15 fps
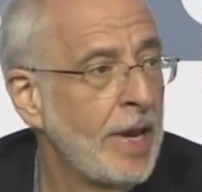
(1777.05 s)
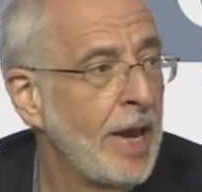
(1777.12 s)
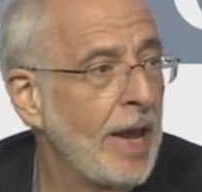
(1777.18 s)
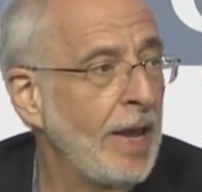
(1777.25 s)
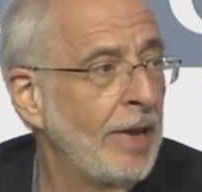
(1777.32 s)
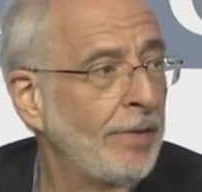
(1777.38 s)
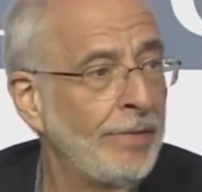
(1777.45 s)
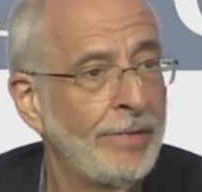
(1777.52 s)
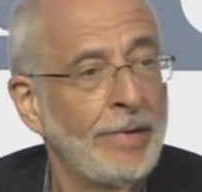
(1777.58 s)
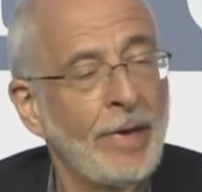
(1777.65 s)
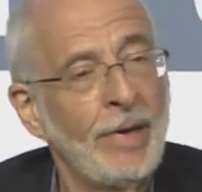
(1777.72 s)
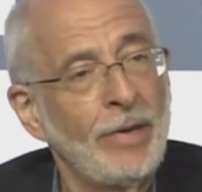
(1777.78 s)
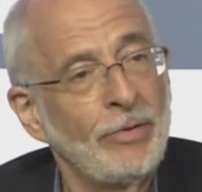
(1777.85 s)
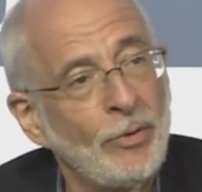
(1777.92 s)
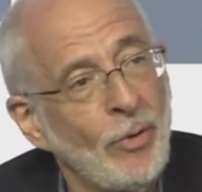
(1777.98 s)
And,
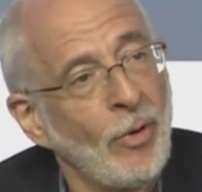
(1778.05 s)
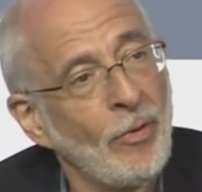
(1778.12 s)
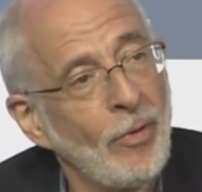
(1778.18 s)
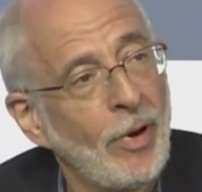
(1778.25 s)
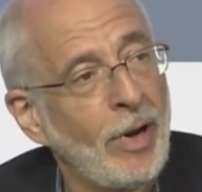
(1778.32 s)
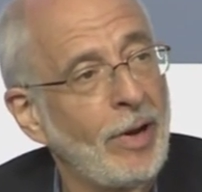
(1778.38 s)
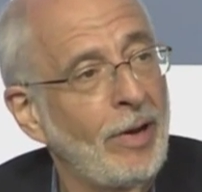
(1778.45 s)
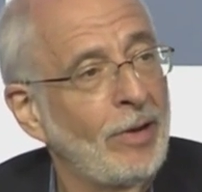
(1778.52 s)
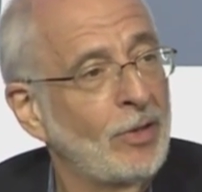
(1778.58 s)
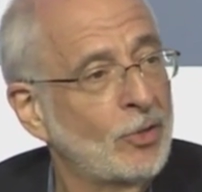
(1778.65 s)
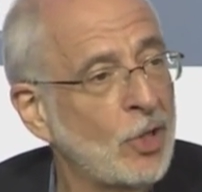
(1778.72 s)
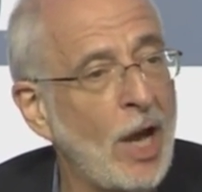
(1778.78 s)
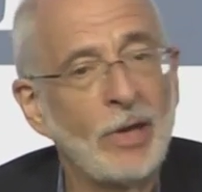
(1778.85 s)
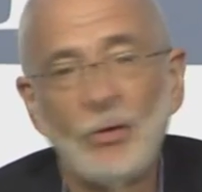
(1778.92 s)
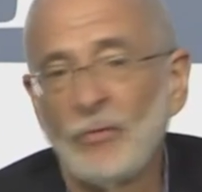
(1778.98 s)
you know,
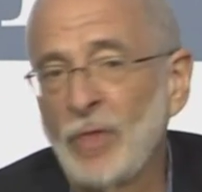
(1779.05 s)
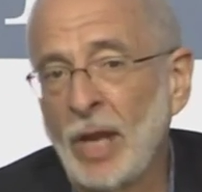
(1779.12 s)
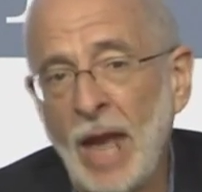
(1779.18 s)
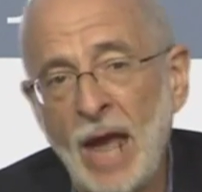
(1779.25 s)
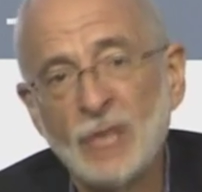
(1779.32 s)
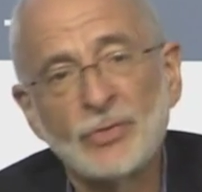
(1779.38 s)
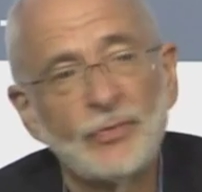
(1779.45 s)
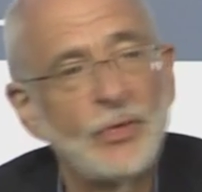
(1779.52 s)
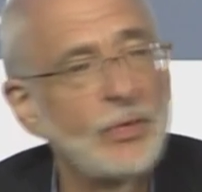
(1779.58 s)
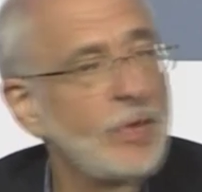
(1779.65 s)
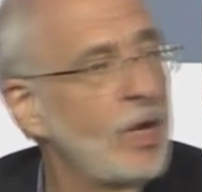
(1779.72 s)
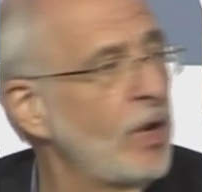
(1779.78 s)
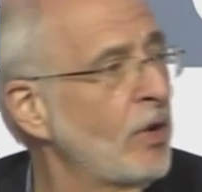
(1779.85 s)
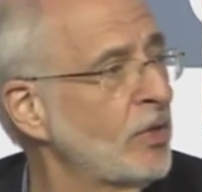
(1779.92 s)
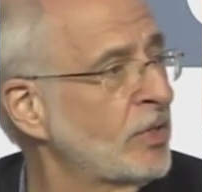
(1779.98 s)
China over the last few
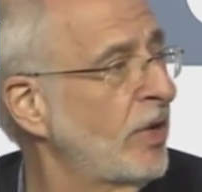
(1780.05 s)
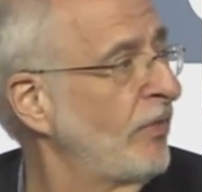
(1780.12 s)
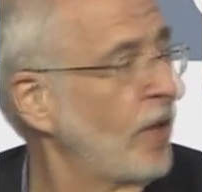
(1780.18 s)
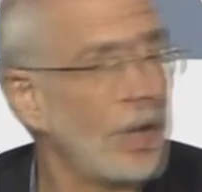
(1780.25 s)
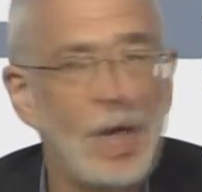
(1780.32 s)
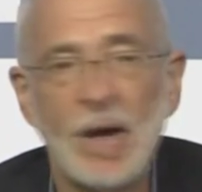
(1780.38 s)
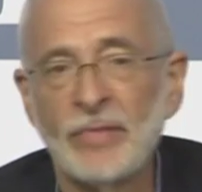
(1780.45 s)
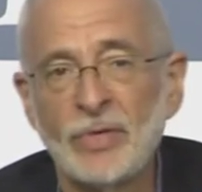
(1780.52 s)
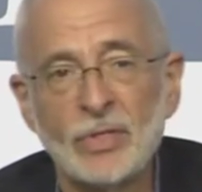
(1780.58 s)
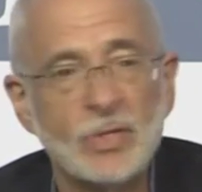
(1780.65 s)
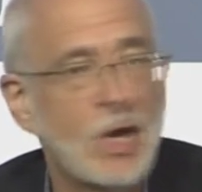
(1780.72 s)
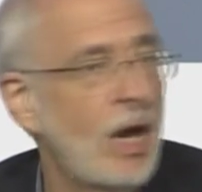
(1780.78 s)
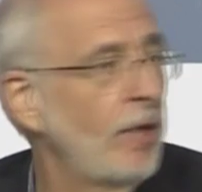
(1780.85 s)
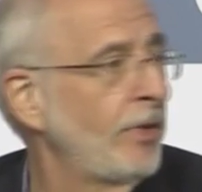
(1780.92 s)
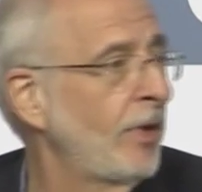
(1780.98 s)
years, given a lot of its
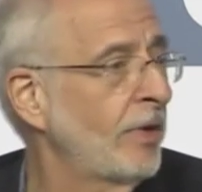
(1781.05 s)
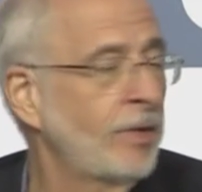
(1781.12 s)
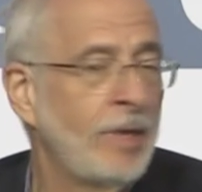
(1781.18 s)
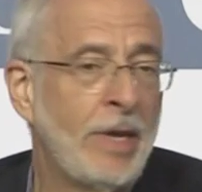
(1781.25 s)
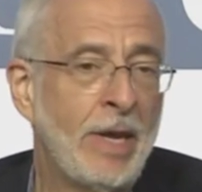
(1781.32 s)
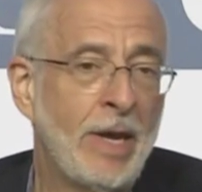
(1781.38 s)
conduct